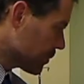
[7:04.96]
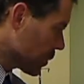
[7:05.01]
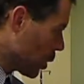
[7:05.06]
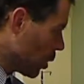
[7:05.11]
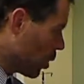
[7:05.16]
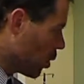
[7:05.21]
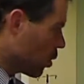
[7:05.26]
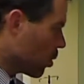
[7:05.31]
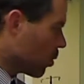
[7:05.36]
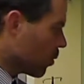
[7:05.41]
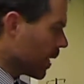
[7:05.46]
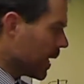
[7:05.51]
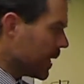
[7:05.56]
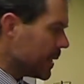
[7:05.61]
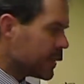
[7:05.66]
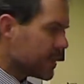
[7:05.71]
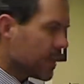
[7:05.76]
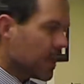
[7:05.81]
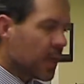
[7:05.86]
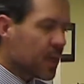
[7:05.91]
All
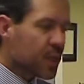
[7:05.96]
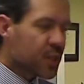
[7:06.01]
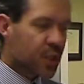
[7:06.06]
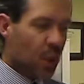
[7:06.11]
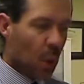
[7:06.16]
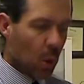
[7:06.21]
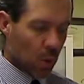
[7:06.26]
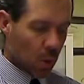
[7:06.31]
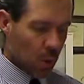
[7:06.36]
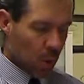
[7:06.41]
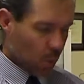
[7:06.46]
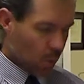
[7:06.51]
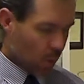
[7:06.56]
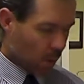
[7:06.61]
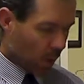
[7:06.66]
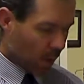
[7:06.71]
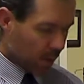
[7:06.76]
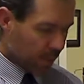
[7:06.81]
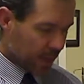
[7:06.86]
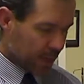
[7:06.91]
right, so we
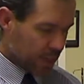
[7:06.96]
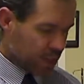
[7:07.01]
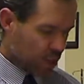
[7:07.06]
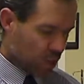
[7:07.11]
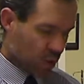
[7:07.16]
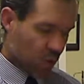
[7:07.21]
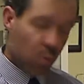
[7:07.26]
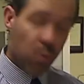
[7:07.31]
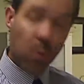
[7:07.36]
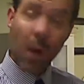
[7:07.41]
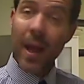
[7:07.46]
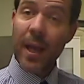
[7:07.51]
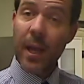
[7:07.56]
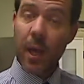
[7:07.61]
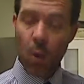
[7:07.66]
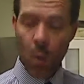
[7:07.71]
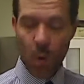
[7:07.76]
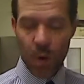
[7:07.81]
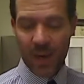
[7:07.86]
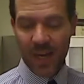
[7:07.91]
want to make sure to write
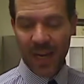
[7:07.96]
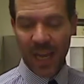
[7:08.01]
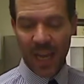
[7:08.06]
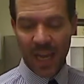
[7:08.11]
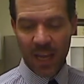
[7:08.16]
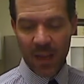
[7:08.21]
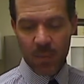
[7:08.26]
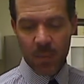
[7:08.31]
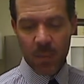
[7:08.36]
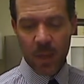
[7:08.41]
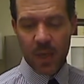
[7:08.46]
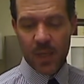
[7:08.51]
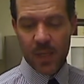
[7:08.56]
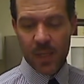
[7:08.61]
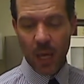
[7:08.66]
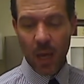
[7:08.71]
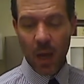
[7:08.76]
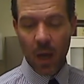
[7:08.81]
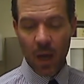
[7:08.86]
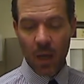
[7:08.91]
your name,
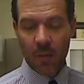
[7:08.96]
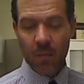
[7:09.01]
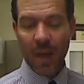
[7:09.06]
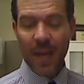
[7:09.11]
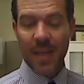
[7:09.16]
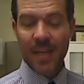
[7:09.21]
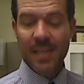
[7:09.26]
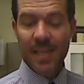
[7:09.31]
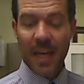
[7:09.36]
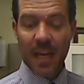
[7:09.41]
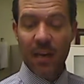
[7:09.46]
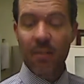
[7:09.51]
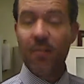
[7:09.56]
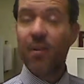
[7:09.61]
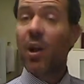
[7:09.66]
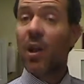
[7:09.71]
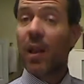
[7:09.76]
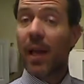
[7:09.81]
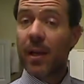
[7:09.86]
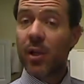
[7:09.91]
time, and date of
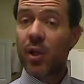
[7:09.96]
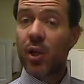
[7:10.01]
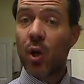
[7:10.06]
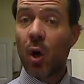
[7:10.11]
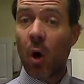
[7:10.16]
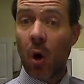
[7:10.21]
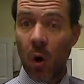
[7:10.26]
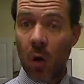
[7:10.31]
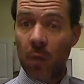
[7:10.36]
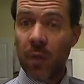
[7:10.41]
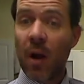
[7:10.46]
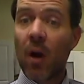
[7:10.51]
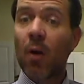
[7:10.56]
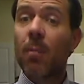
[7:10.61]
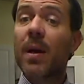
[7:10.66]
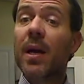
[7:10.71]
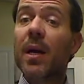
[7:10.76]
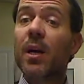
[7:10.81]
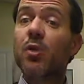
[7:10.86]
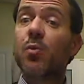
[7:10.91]
collection on there
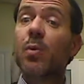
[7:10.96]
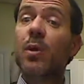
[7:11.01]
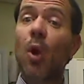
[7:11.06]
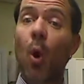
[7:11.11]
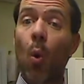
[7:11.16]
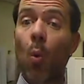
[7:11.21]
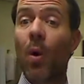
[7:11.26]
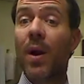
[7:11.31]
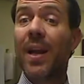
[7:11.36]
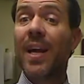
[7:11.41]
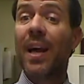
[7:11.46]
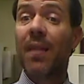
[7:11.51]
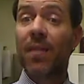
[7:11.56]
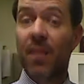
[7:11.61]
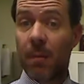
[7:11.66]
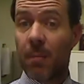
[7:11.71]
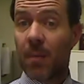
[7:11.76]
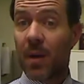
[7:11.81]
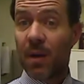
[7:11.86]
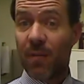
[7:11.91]
because we don't want to get
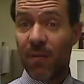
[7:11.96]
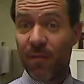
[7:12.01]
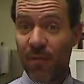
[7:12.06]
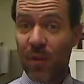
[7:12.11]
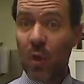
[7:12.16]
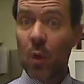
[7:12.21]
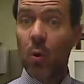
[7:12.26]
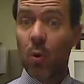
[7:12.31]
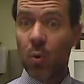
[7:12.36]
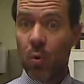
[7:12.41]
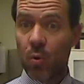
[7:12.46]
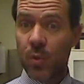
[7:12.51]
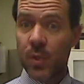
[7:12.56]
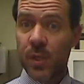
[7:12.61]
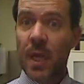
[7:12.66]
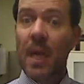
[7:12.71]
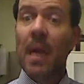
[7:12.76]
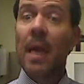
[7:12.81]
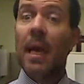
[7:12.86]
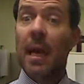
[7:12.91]
them
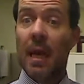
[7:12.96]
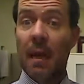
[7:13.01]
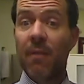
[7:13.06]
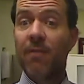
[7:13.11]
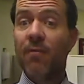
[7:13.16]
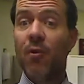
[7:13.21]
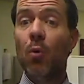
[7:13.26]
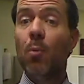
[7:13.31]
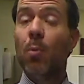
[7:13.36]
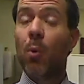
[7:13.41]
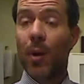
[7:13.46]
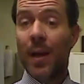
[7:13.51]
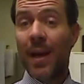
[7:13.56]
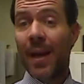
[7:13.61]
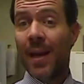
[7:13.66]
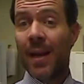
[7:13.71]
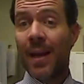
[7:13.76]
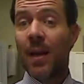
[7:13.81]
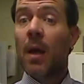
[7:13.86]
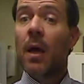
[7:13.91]
confused. If you put
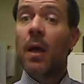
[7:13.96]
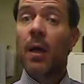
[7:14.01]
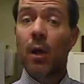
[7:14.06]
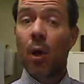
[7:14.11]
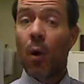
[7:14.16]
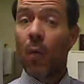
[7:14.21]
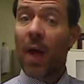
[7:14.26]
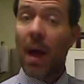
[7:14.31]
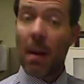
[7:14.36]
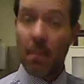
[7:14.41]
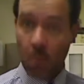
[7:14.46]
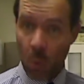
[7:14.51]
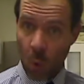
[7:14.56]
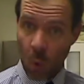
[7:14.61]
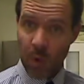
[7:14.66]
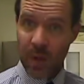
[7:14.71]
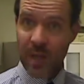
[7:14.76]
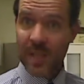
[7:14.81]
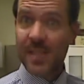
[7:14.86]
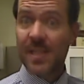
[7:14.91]
in, you know, that
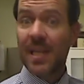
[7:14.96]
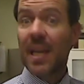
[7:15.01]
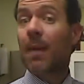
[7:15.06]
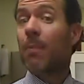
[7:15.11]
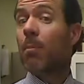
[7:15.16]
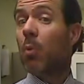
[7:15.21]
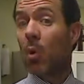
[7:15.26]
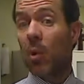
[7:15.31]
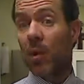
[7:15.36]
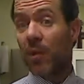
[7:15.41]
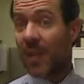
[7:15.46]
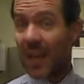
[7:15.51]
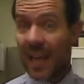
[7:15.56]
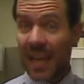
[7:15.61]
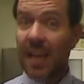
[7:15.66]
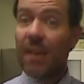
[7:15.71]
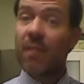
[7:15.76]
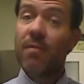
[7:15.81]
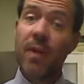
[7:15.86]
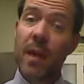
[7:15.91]
morning sample in the
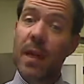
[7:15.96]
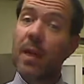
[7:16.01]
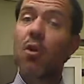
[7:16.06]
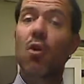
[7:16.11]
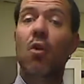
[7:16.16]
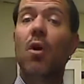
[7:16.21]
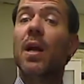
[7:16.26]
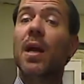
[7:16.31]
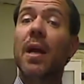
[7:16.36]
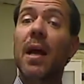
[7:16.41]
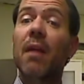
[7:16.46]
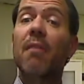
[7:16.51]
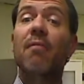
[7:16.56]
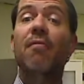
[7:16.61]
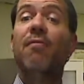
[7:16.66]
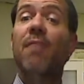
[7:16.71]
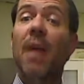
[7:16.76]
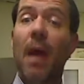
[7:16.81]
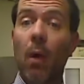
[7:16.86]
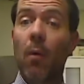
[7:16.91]
evening, you're going to get a
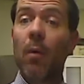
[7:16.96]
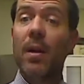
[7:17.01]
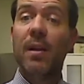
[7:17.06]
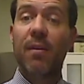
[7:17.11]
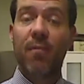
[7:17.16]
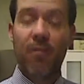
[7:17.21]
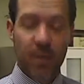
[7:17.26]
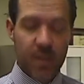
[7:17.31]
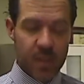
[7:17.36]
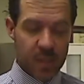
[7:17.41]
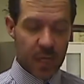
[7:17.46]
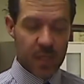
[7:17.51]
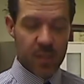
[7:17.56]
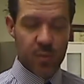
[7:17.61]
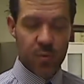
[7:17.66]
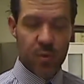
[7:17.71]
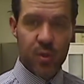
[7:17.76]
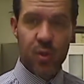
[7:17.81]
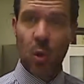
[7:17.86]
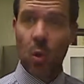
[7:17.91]
very different test
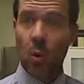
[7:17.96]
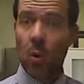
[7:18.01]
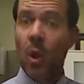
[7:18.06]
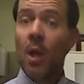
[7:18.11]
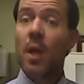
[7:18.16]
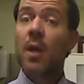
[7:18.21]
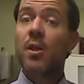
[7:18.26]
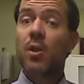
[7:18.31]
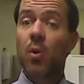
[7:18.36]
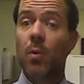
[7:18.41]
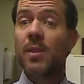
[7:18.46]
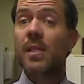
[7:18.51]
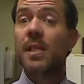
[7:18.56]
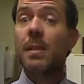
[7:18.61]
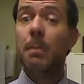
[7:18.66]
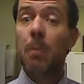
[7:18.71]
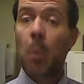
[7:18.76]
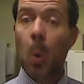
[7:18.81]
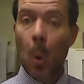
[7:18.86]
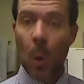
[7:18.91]
result. So it's
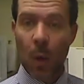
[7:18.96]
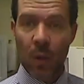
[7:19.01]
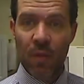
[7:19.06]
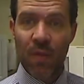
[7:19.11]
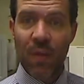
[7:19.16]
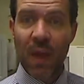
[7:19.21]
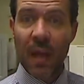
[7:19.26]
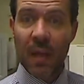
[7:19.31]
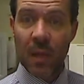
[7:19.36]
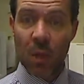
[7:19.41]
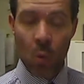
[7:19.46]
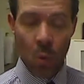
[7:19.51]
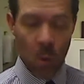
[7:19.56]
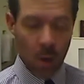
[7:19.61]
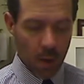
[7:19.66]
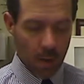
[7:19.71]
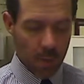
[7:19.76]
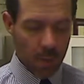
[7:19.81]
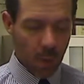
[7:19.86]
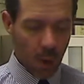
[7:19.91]
important that you
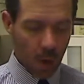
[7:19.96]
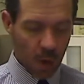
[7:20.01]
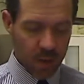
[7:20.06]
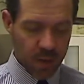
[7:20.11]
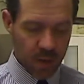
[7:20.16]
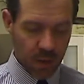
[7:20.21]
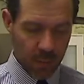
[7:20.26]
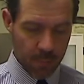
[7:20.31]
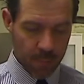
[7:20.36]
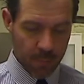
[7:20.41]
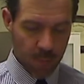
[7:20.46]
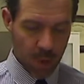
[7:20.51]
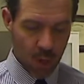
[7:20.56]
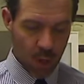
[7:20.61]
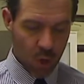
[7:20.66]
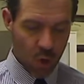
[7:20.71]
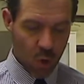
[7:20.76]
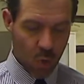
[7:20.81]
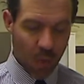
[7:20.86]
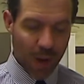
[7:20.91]
mark them
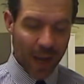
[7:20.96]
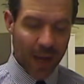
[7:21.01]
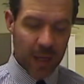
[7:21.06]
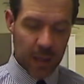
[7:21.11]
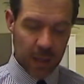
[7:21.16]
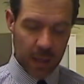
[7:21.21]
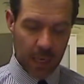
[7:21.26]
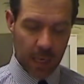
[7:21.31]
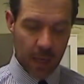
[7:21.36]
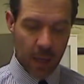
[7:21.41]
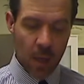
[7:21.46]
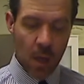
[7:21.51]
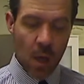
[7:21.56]
correctly.